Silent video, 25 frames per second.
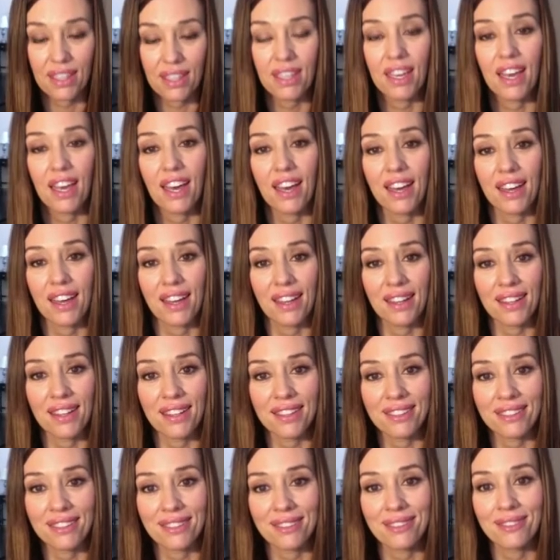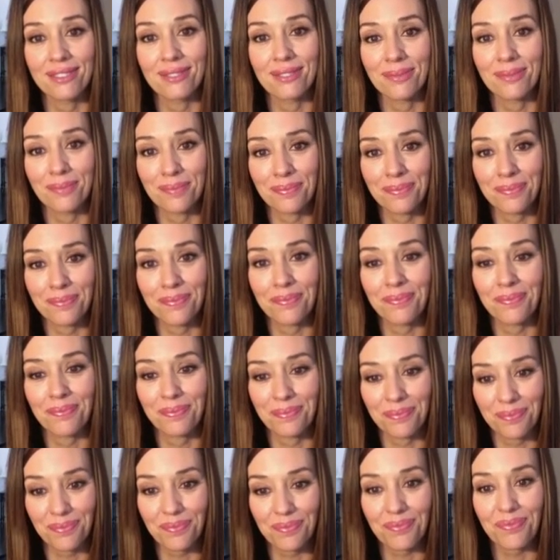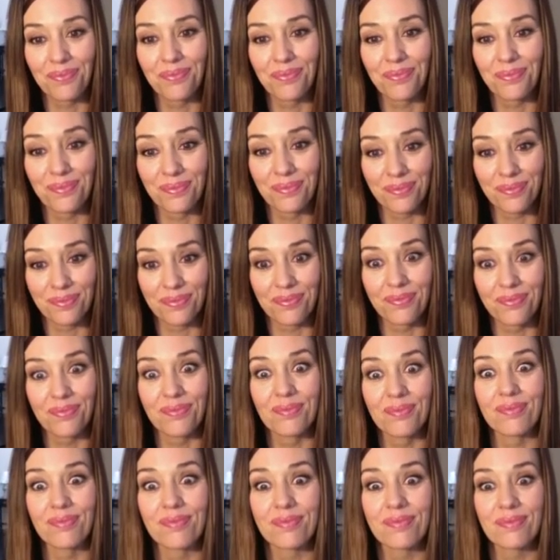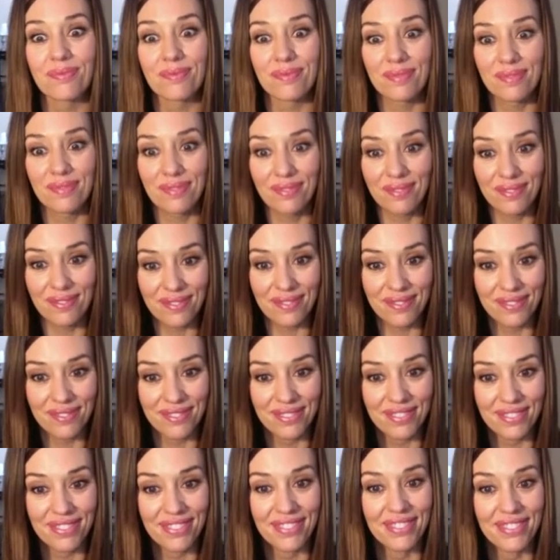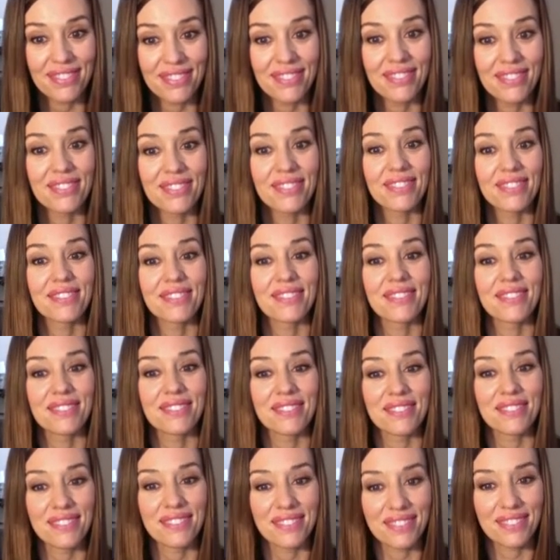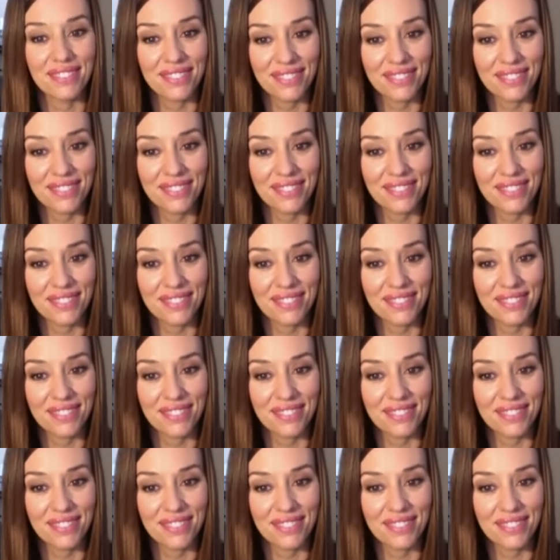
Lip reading: [no speech]